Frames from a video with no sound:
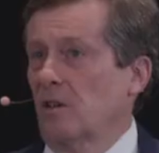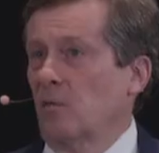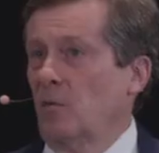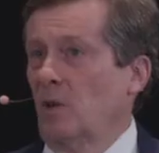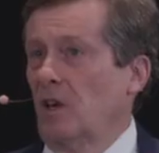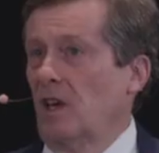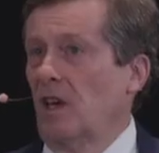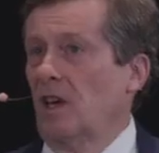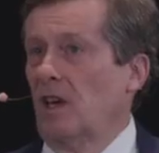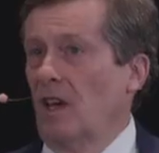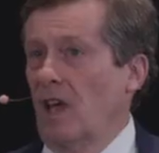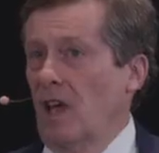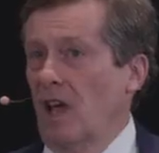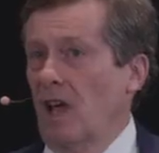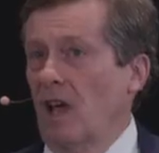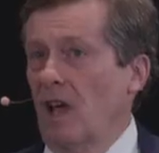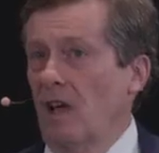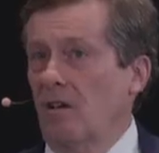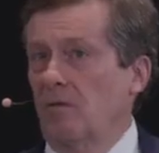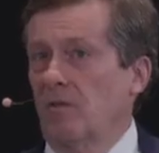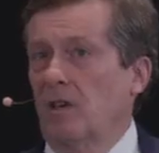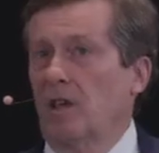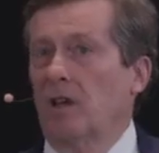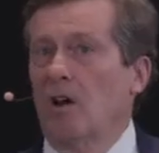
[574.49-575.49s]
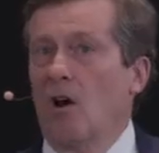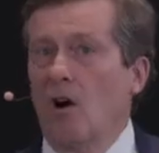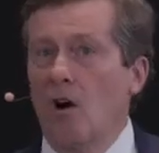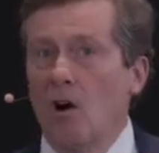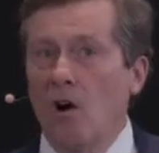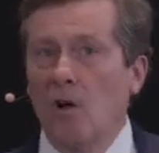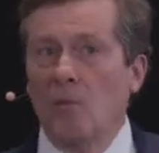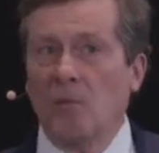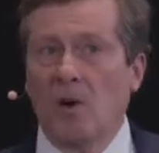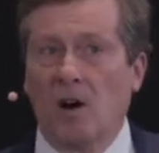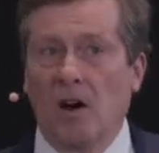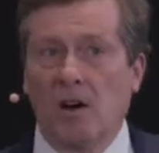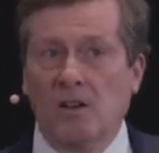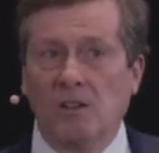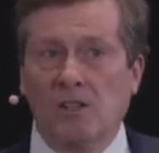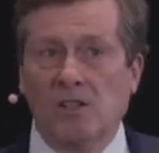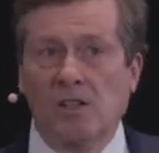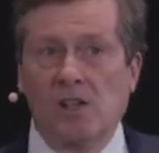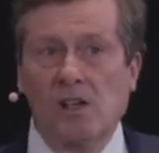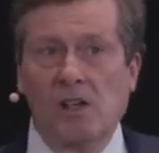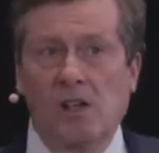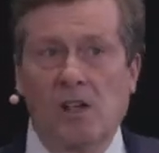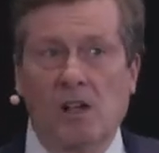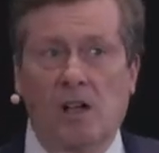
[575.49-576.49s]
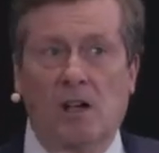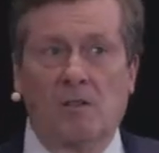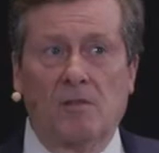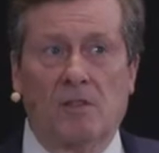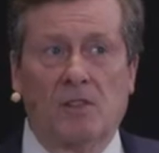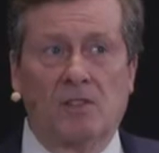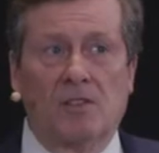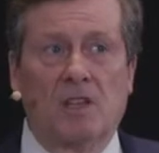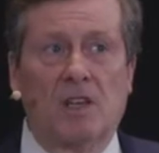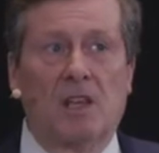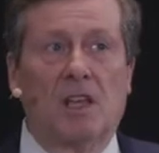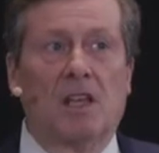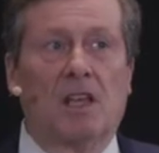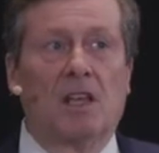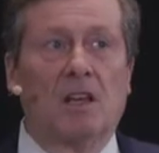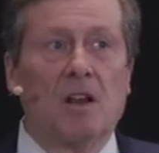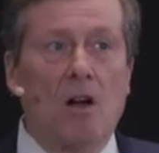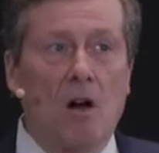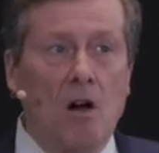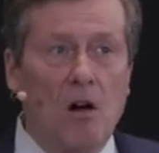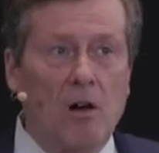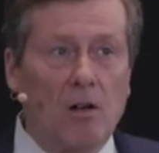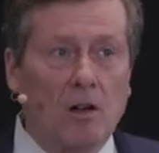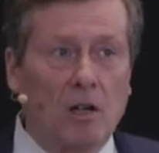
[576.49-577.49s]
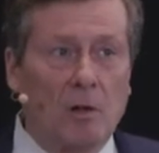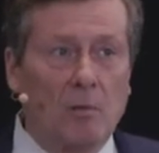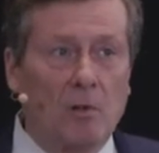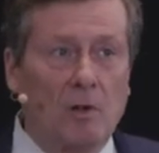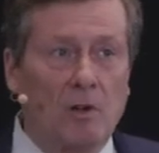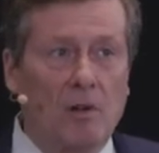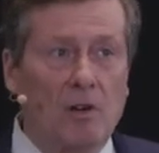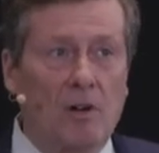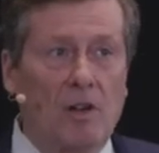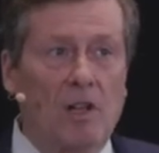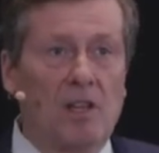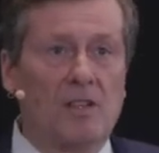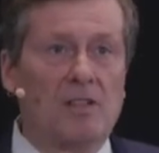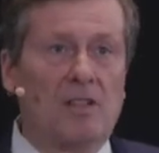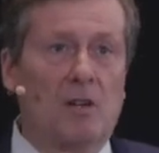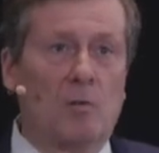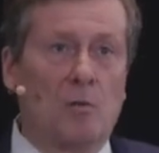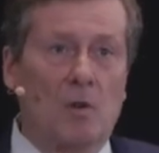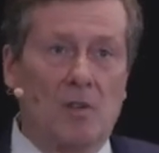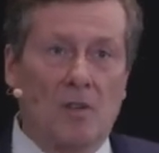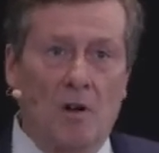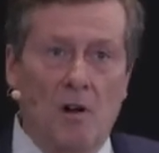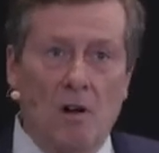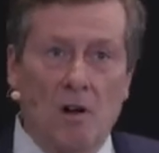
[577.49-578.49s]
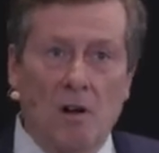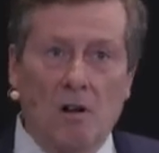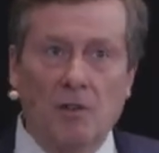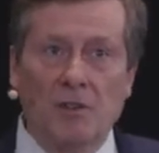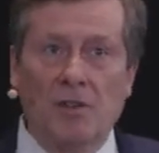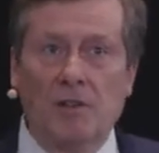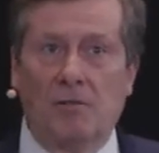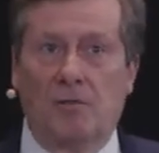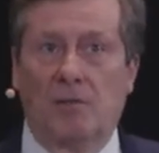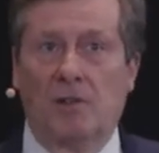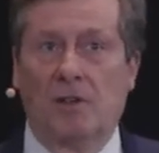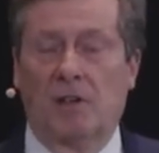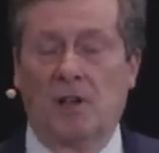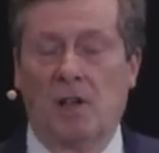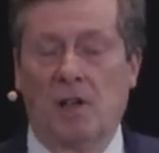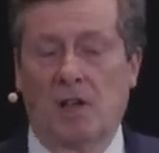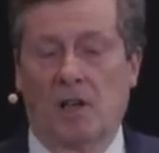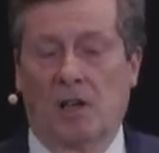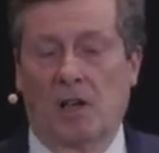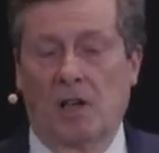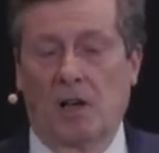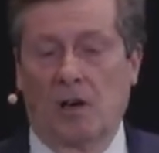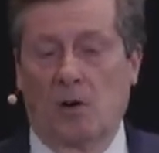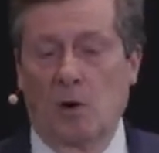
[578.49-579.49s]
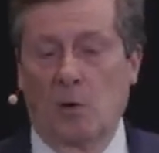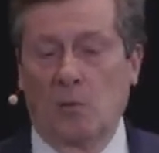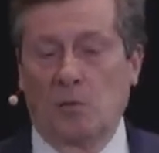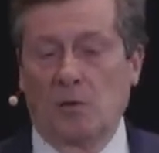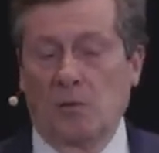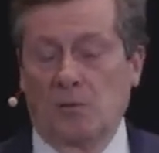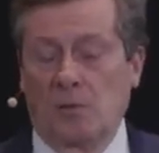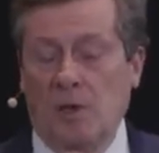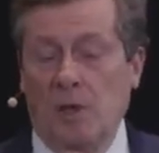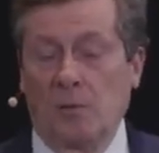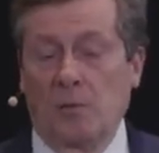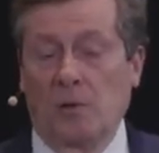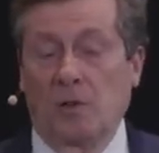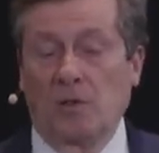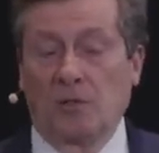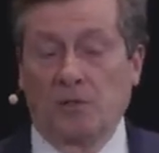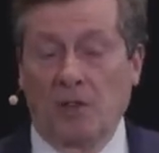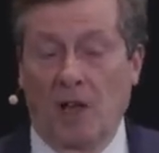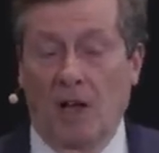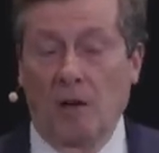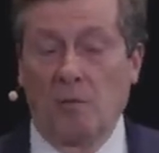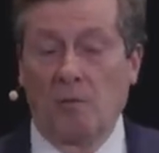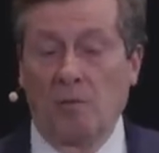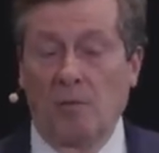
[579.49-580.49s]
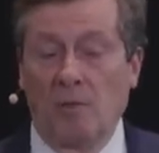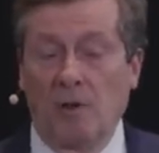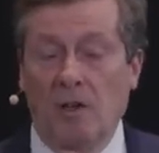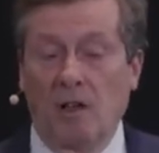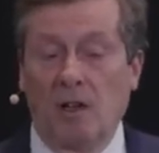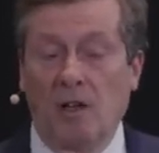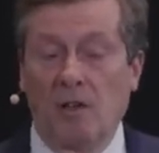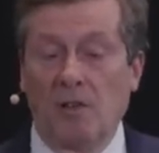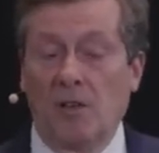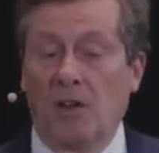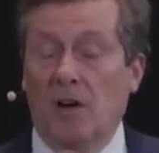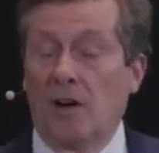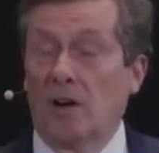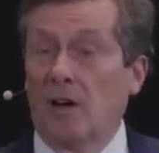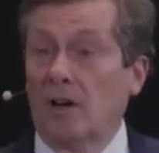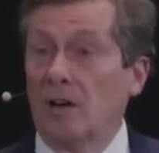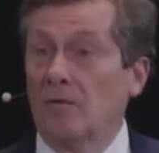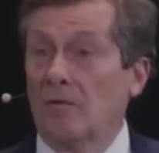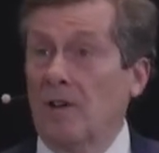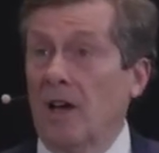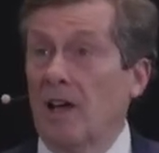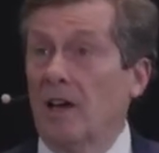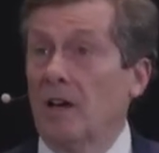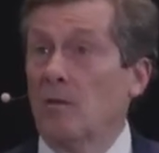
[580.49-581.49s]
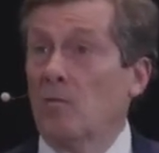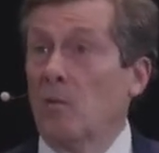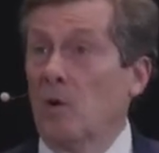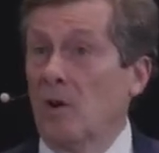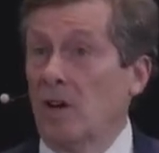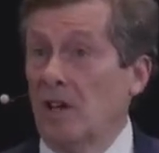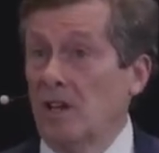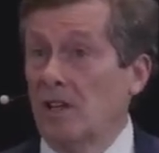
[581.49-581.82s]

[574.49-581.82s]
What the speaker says: that we need to have in all parts of the city, in all communities, and with all different groups of people, some that are going to find it more